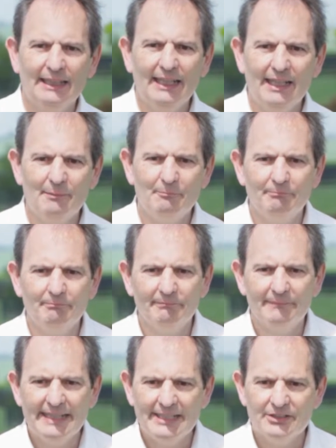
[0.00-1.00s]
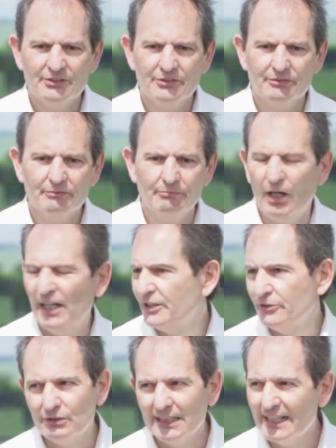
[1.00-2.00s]
And I
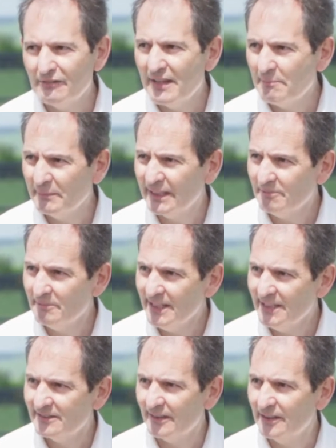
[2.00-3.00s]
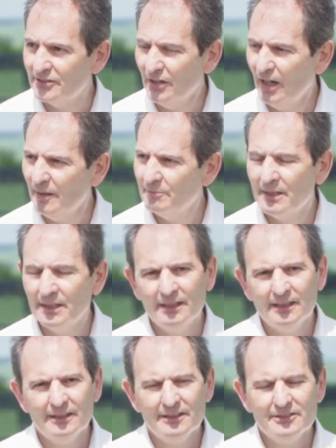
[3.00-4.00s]
didn't really have that many mares at the time,
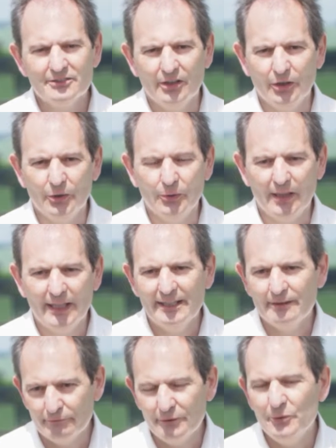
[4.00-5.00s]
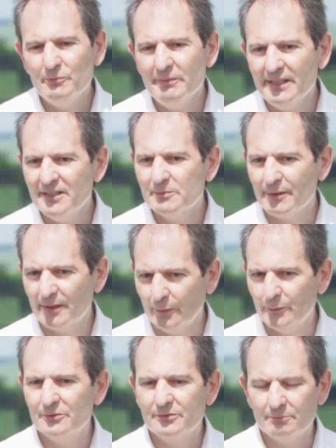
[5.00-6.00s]
so I had a few mares, but
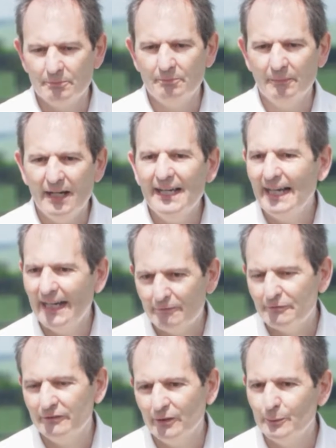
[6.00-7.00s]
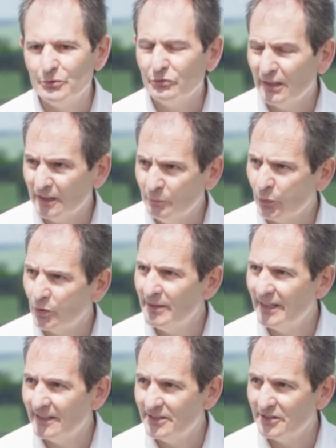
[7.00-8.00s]
my half of it was really more
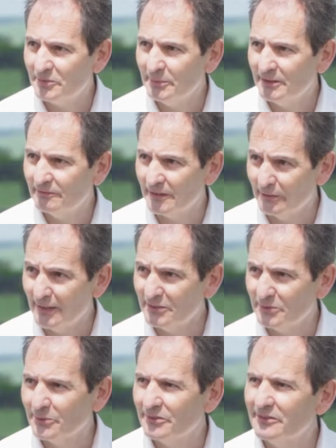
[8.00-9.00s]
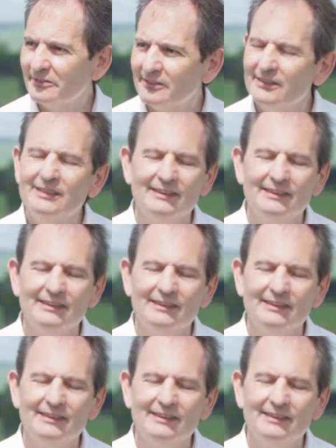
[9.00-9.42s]
about adjustment for the racehorses.